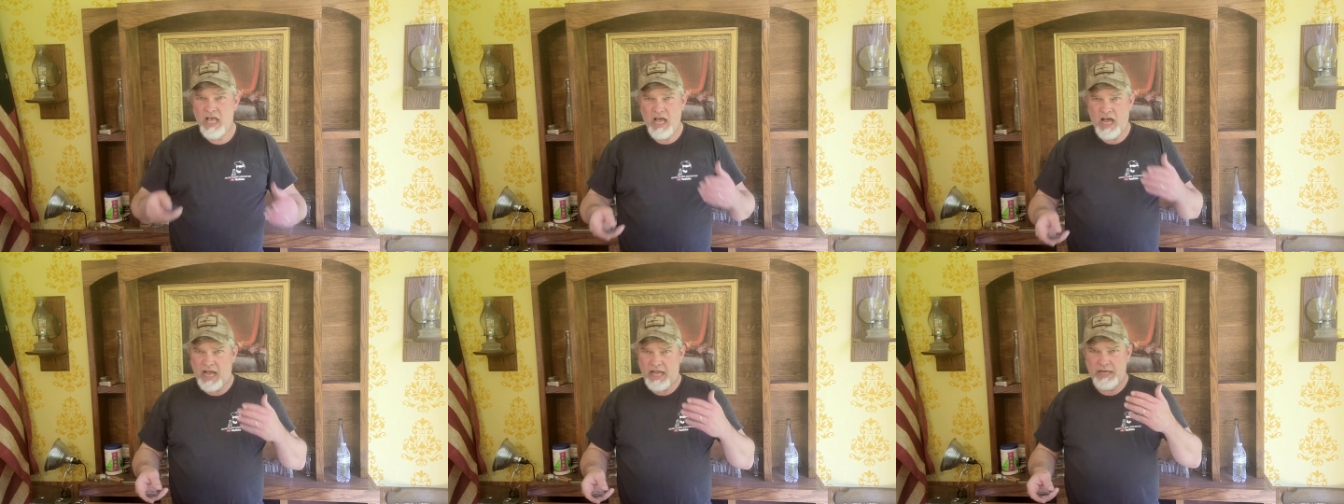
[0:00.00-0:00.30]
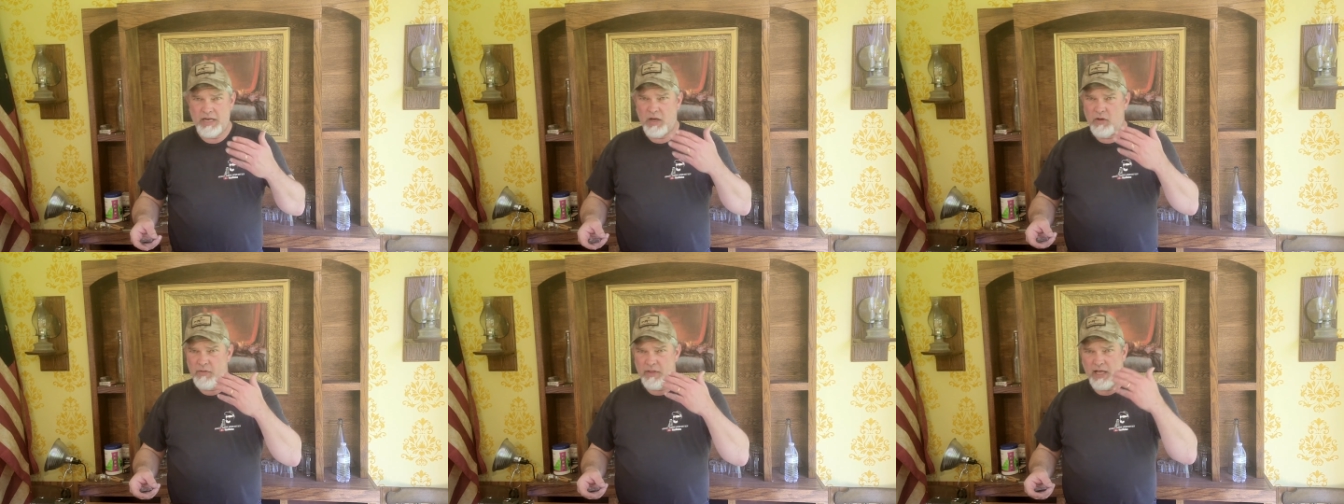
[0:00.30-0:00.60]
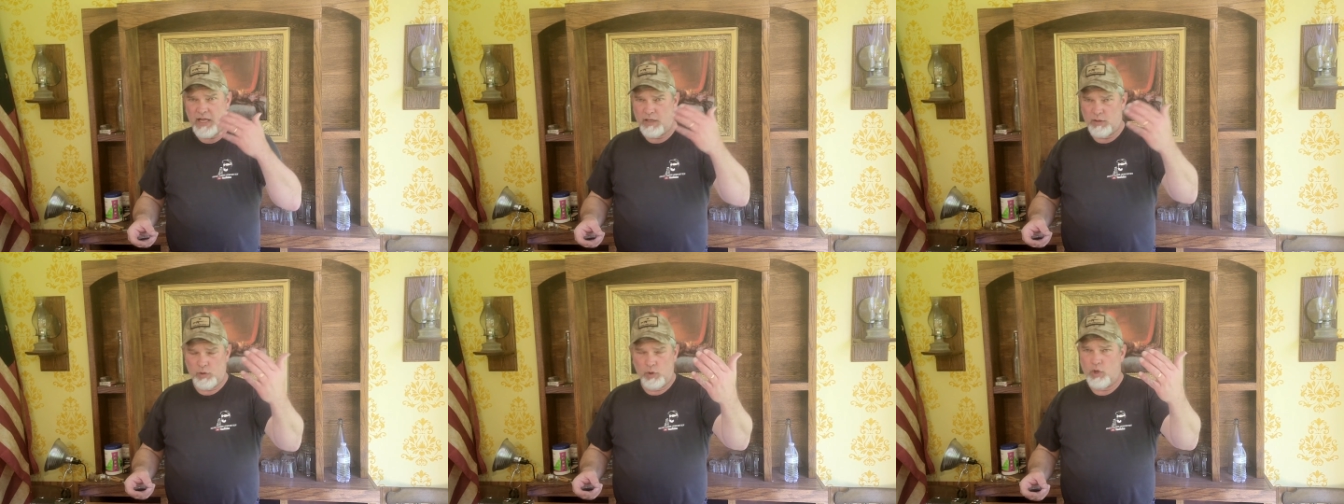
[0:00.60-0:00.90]
I know
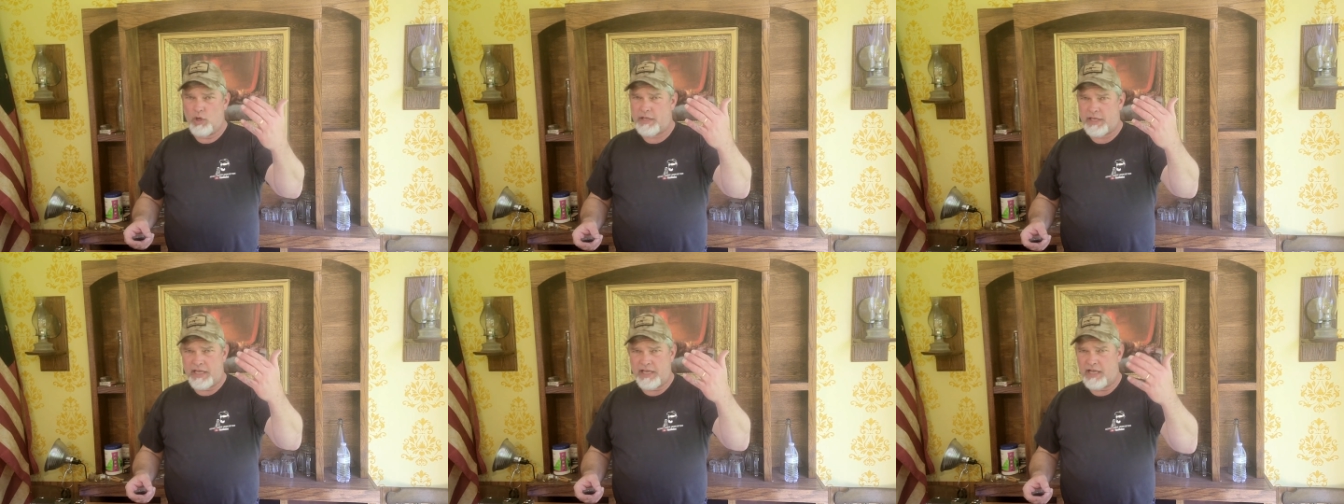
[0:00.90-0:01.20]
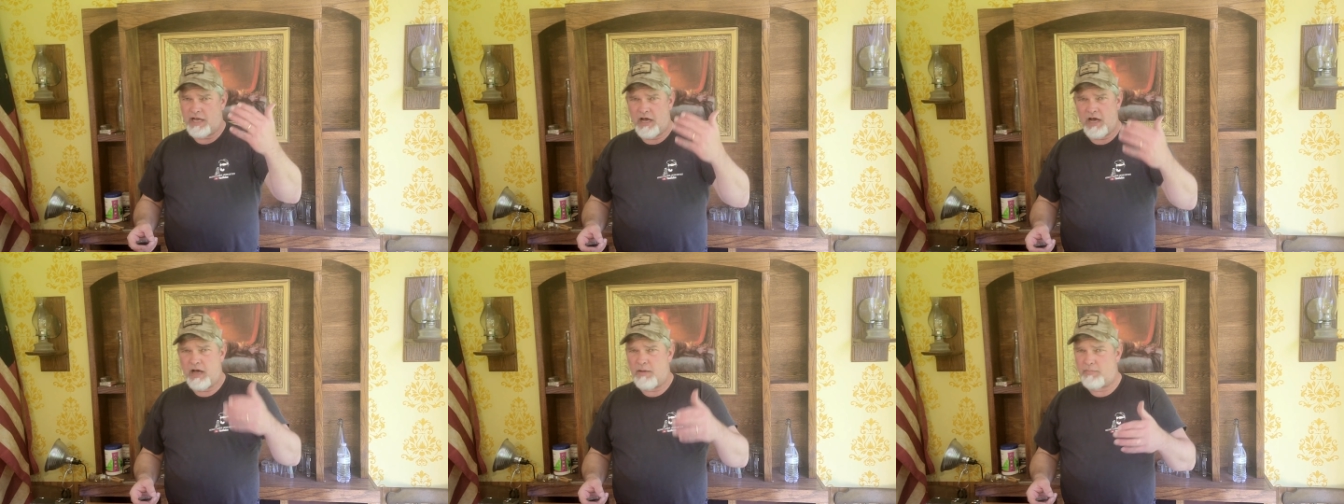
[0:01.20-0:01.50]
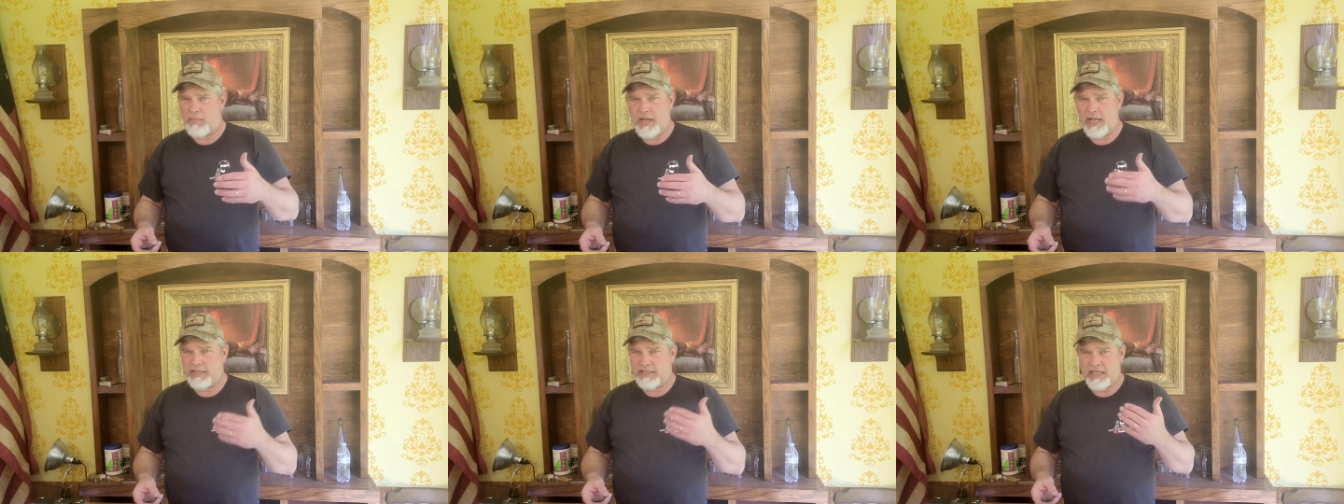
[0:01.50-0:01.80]
that looking
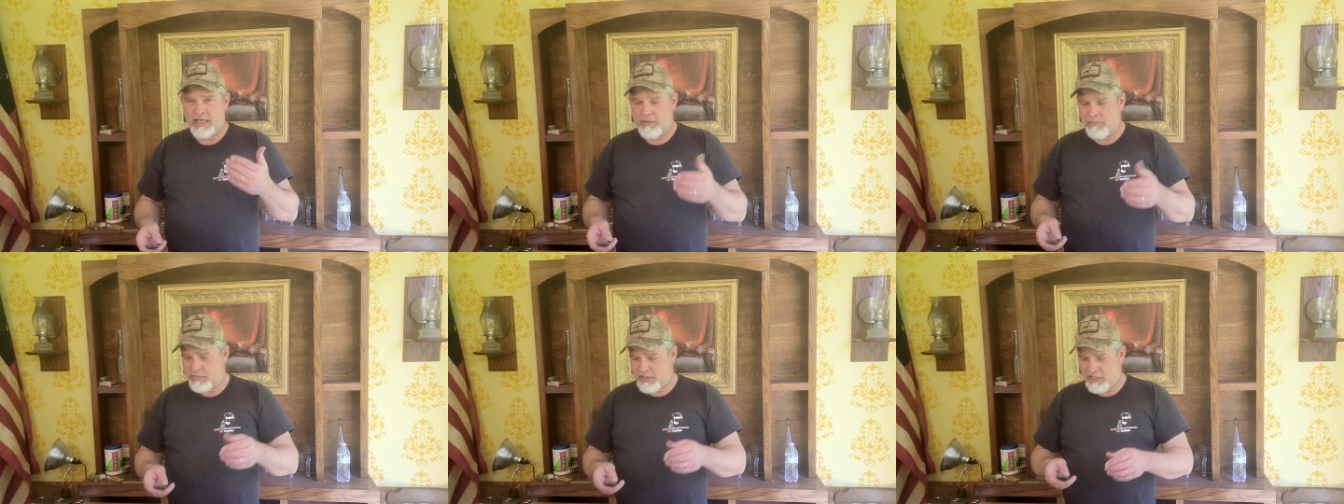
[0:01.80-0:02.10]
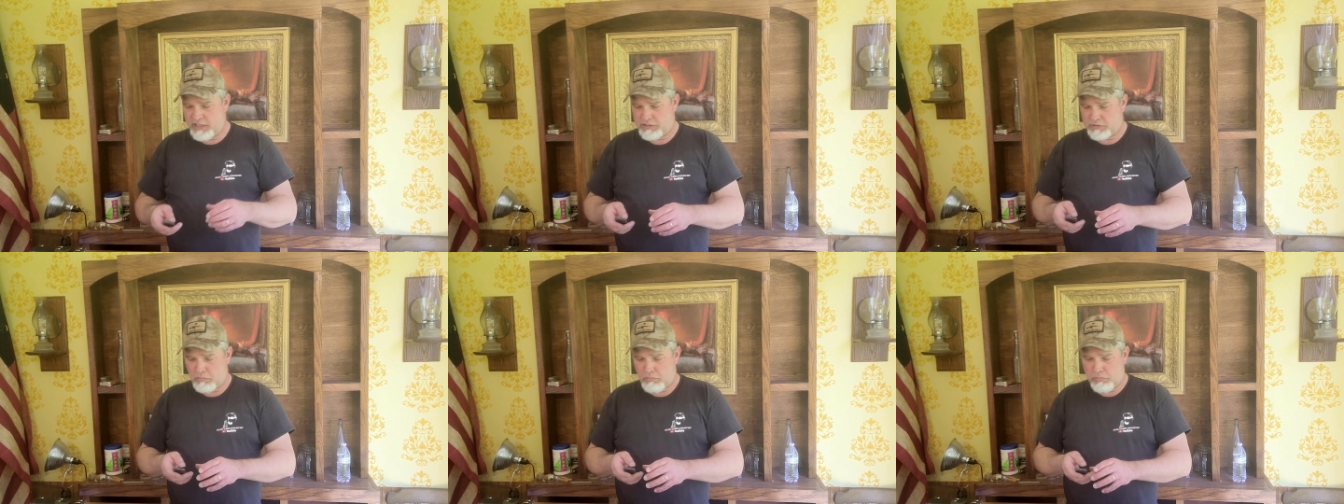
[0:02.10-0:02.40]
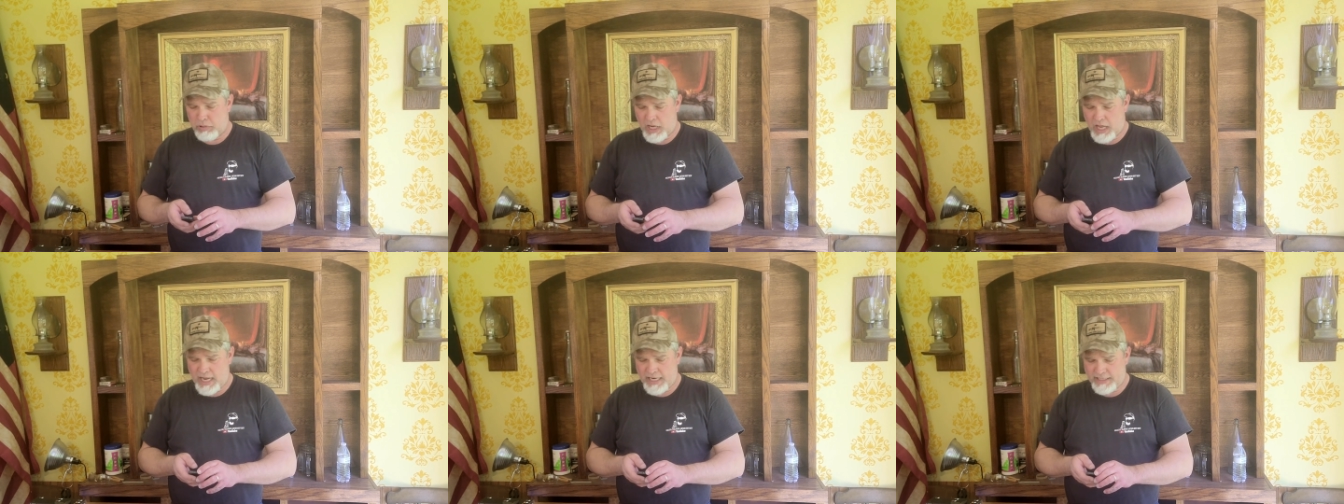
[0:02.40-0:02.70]
up at them is
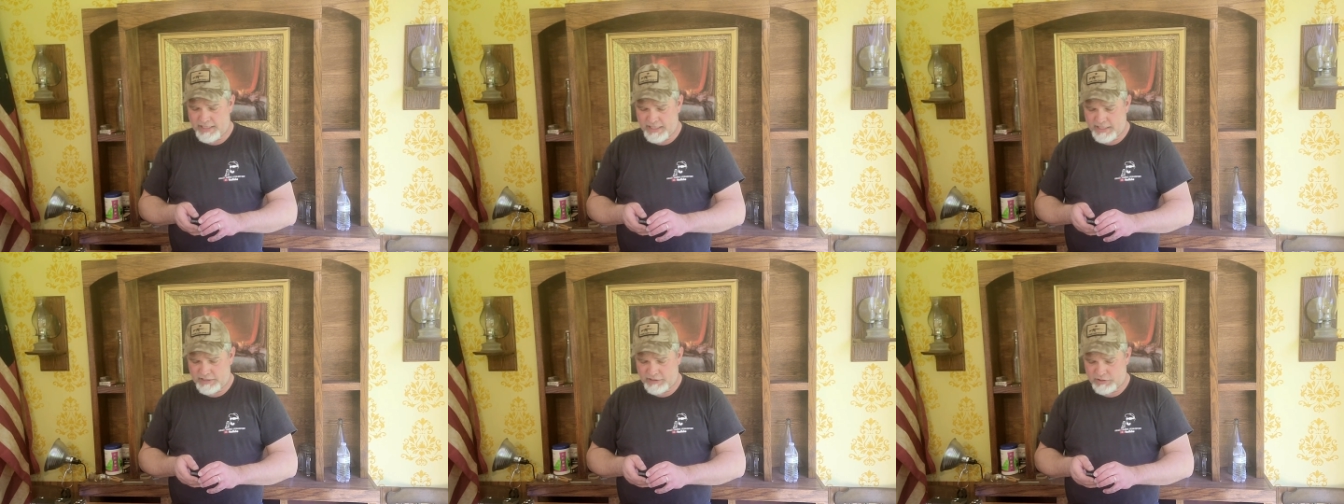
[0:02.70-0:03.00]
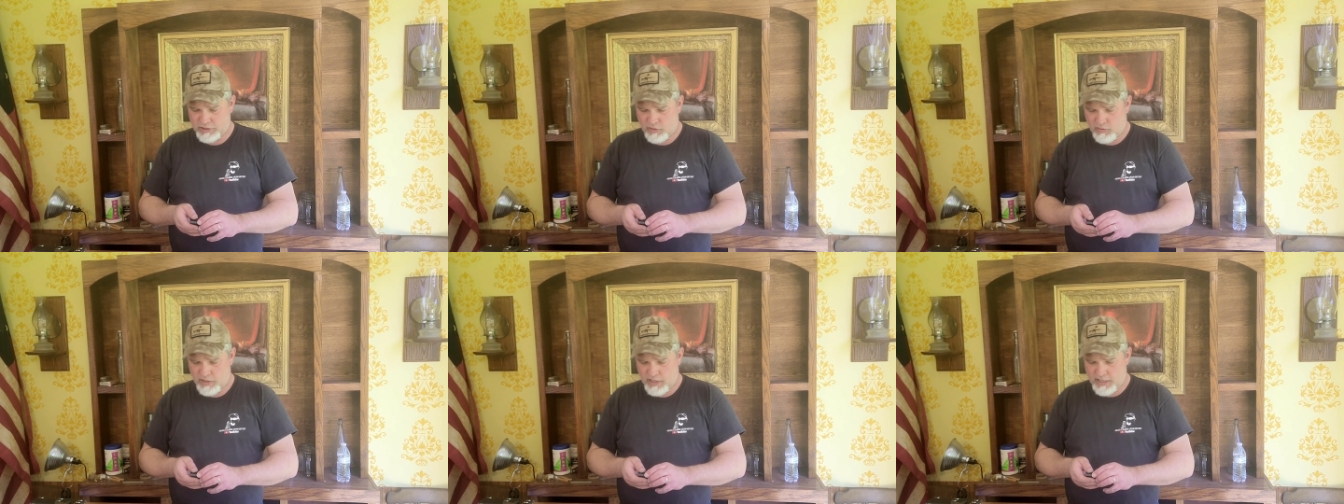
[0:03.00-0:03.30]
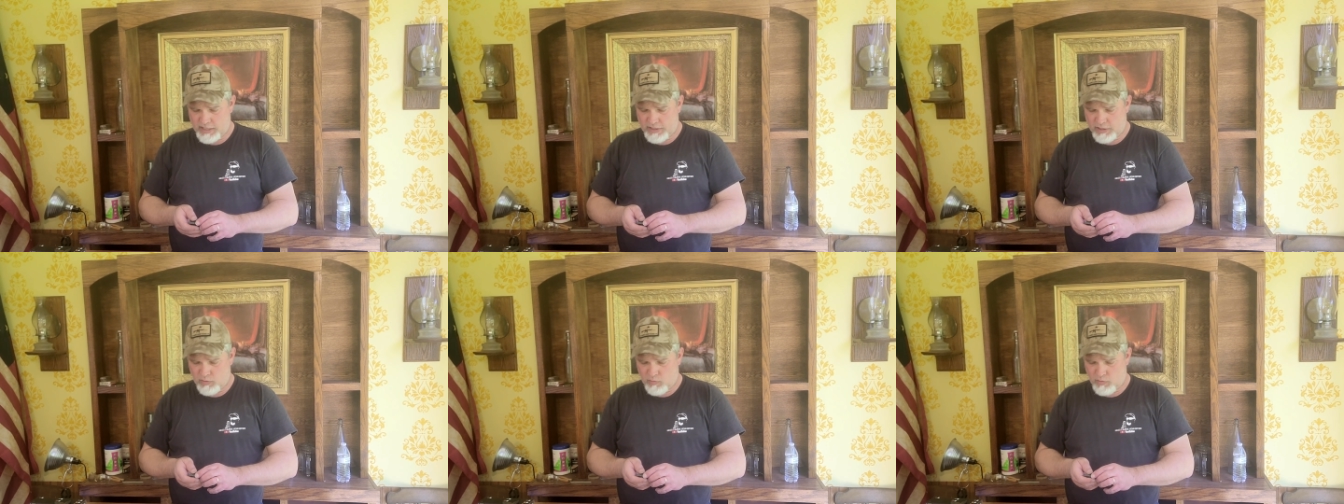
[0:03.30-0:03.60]
blinding, so
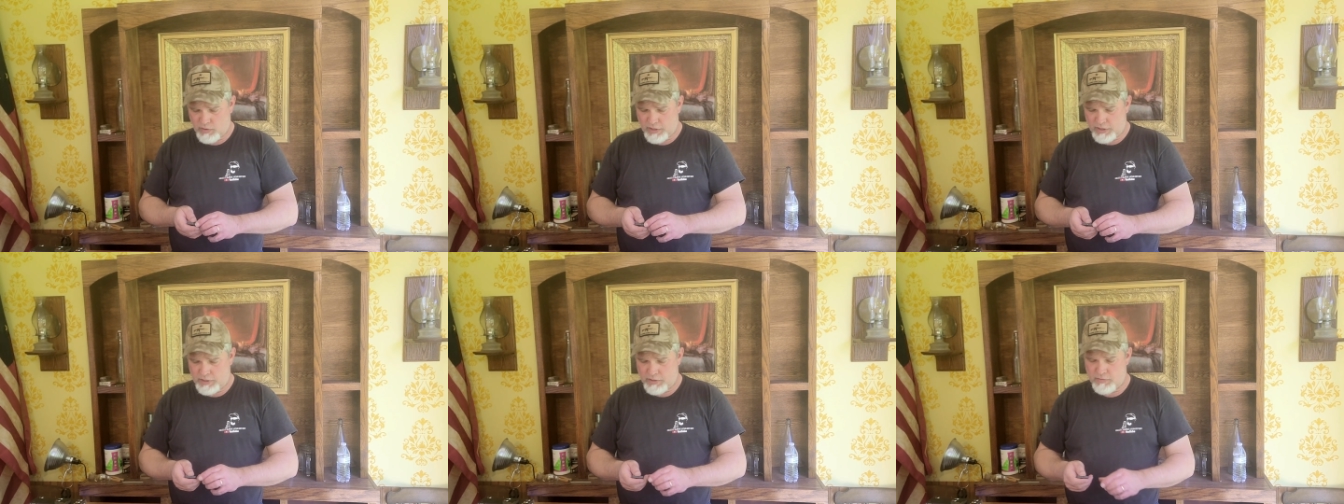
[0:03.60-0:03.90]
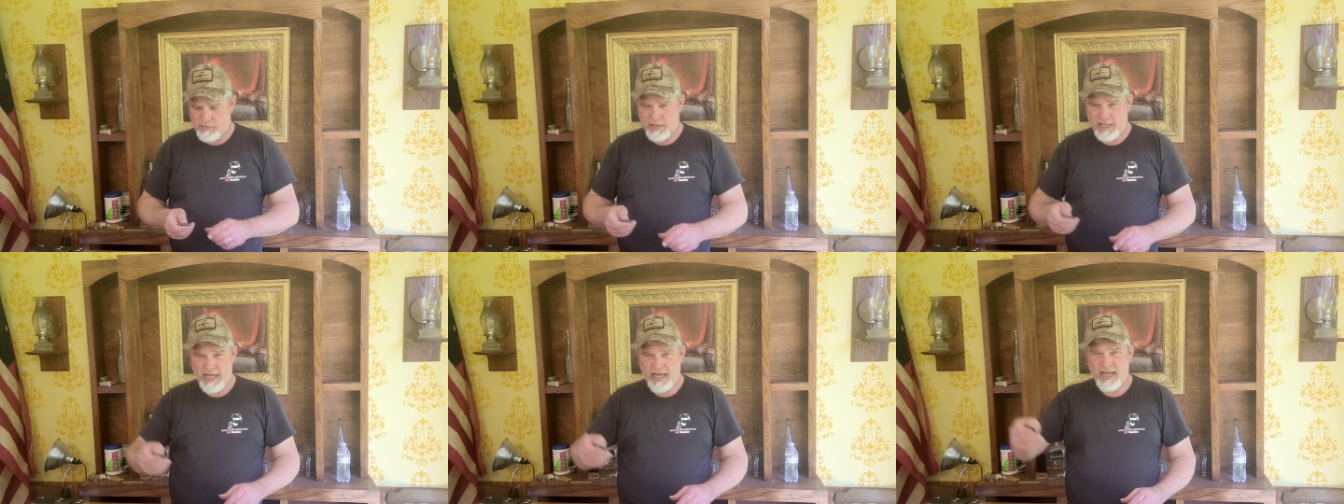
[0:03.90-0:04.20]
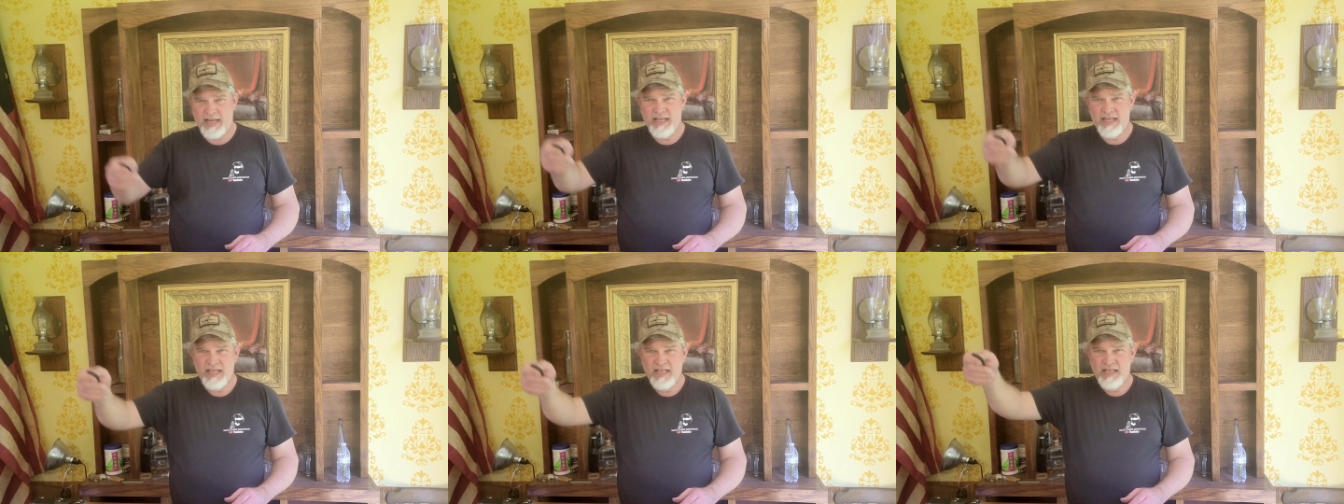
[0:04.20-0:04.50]
I don't want to do
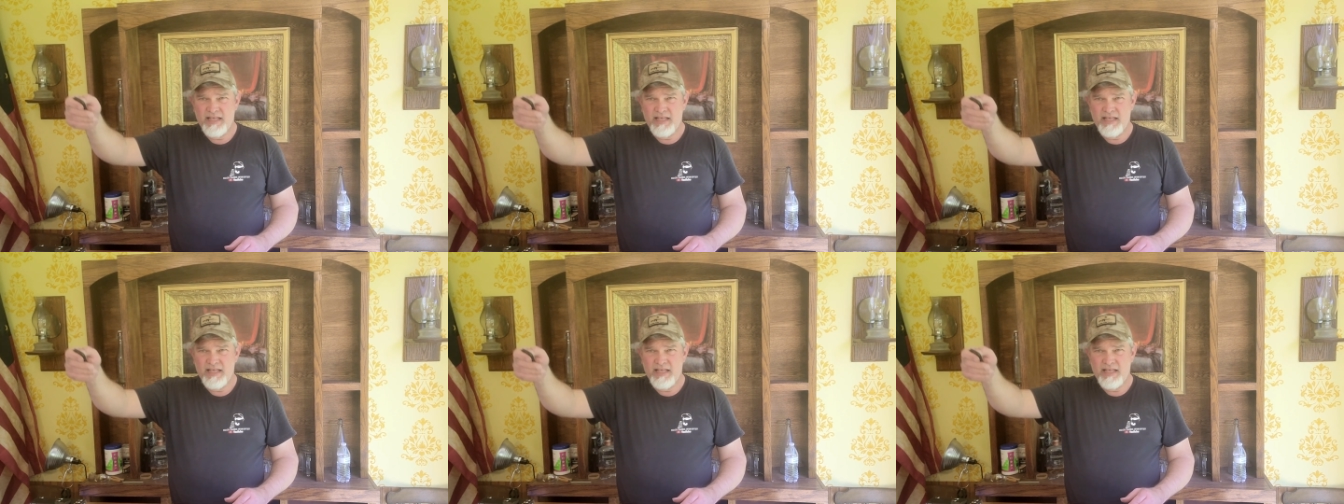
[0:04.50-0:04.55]
that.